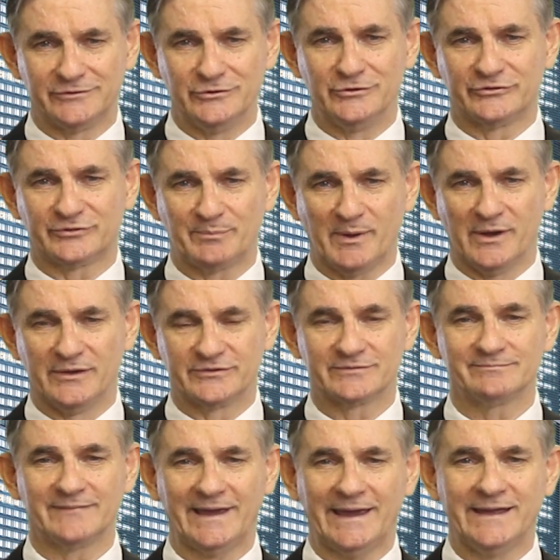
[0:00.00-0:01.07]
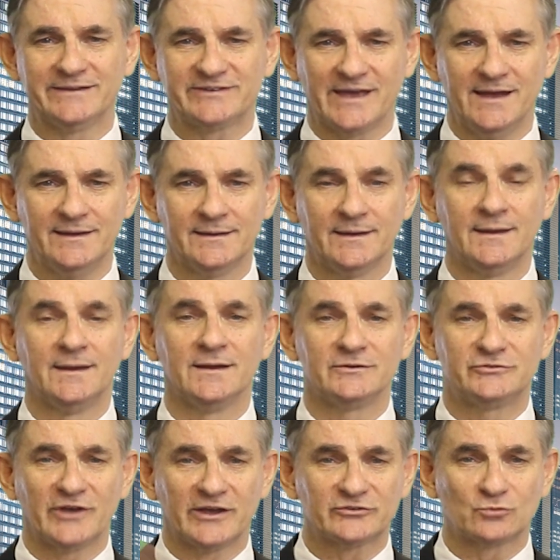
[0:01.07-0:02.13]
do you suppose? Answer,
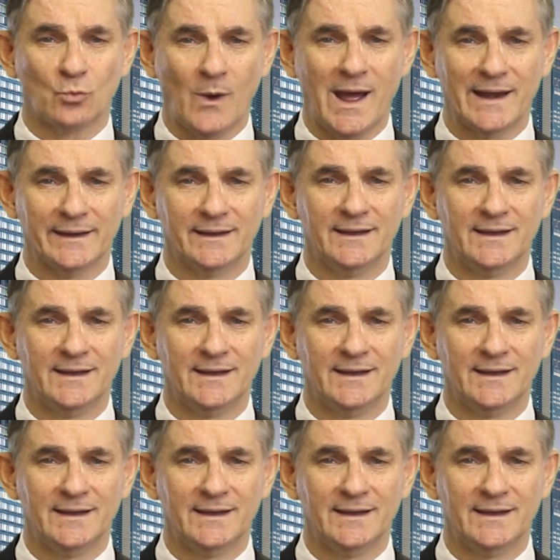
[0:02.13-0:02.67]
just one.